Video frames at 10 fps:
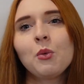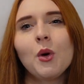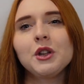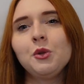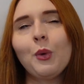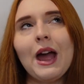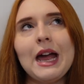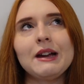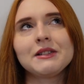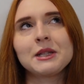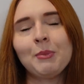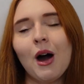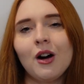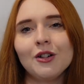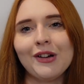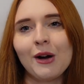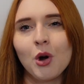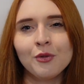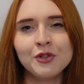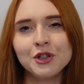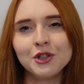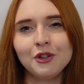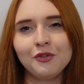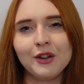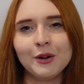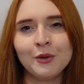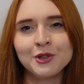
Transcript: what you wear is a part of how confident you feel.